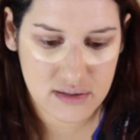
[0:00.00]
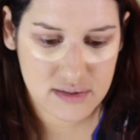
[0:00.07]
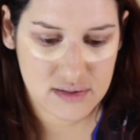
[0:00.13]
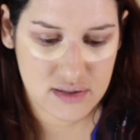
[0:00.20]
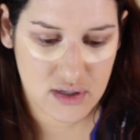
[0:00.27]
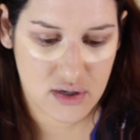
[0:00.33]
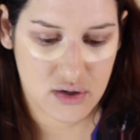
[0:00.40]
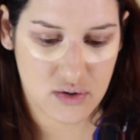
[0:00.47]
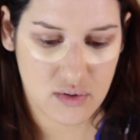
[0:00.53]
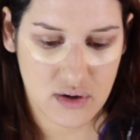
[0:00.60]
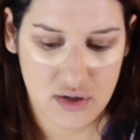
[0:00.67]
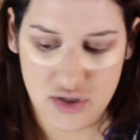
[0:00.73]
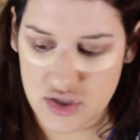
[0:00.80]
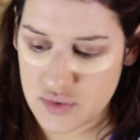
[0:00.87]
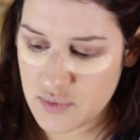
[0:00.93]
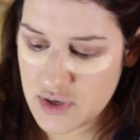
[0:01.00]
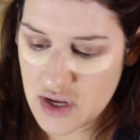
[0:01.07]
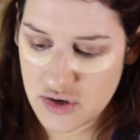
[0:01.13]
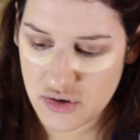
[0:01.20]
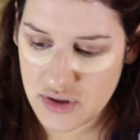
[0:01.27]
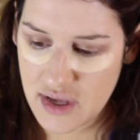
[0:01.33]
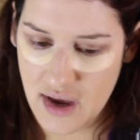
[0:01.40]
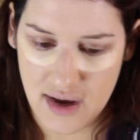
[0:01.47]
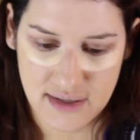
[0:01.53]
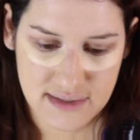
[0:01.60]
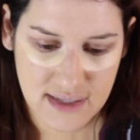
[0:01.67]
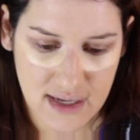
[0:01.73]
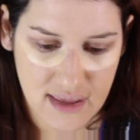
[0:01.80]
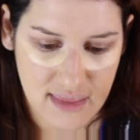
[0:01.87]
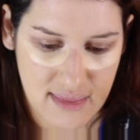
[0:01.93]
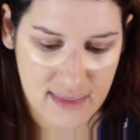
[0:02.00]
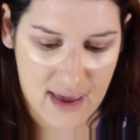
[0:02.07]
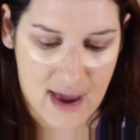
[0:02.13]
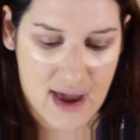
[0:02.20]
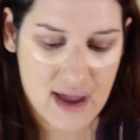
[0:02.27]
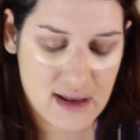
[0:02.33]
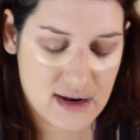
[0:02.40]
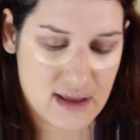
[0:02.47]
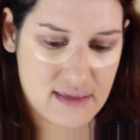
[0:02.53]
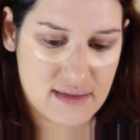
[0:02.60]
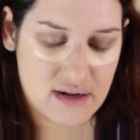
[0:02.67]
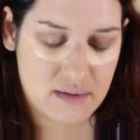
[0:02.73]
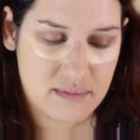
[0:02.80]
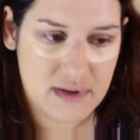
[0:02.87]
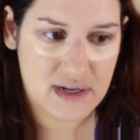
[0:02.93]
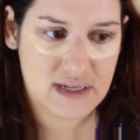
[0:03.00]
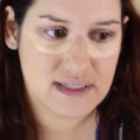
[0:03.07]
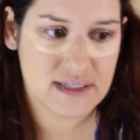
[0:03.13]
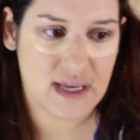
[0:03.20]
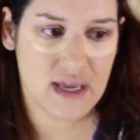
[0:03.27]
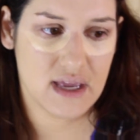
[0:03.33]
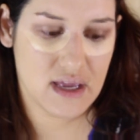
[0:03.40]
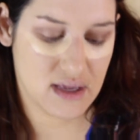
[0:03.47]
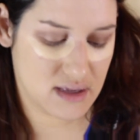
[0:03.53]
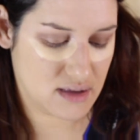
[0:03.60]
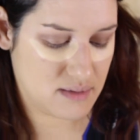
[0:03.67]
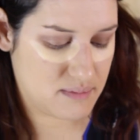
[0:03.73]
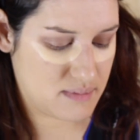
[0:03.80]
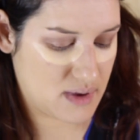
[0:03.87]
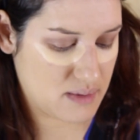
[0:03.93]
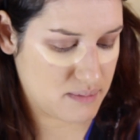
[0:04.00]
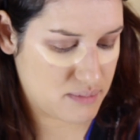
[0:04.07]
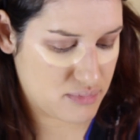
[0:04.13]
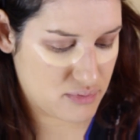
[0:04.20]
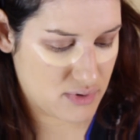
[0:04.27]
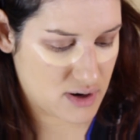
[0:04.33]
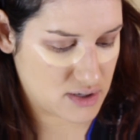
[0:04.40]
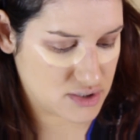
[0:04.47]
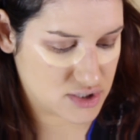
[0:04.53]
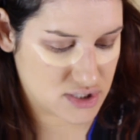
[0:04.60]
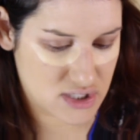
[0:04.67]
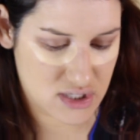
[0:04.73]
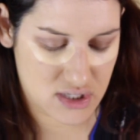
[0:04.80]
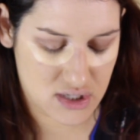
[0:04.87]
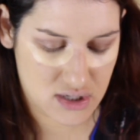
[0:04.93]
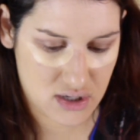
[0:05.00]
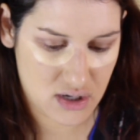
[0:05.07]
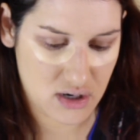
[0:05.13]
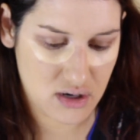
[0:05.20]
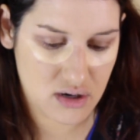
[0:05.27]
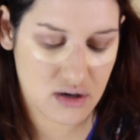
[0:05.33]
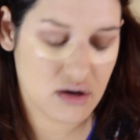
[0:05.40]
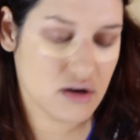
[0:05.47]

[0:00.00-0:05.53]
So I just went under the eyes like that, and then I'm going to take my brush here.